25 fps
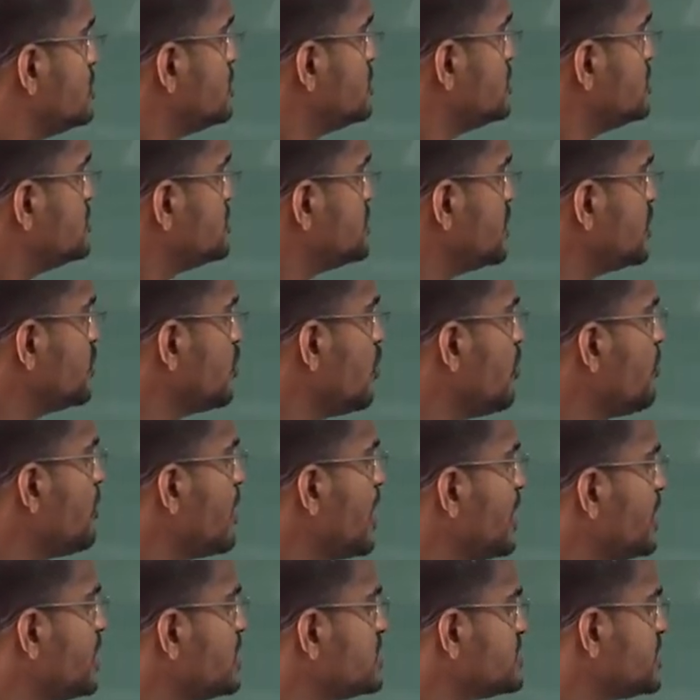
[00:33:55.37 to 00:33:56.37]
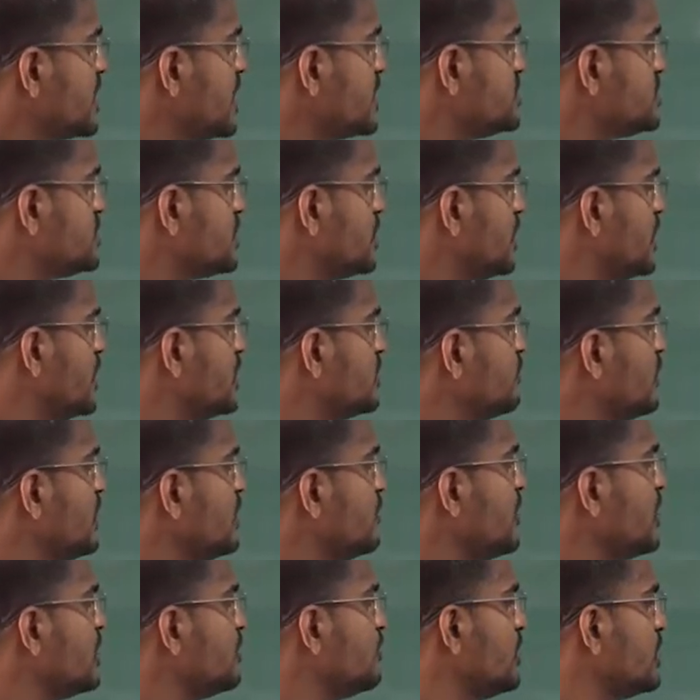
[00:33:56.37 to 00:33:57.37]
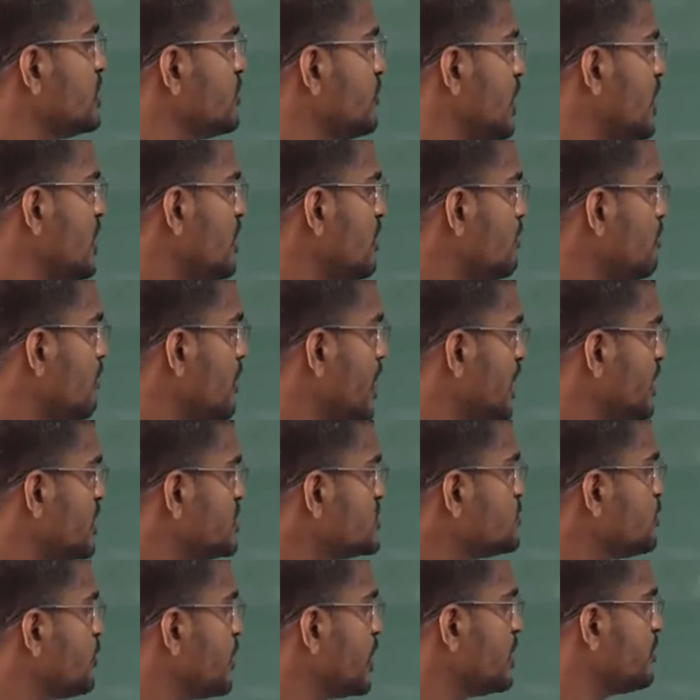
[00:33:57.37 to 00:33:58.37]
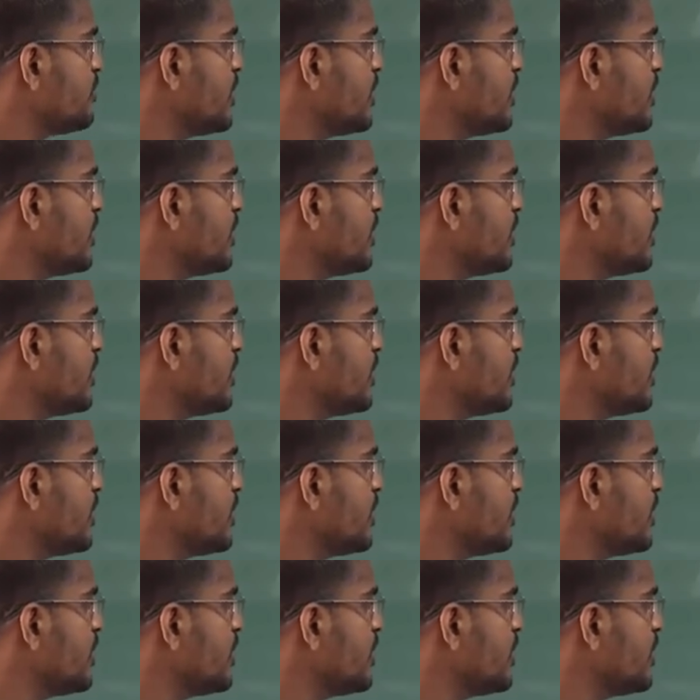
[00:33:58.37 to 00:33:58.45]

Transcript: 0 minus h, it will be in between minus pi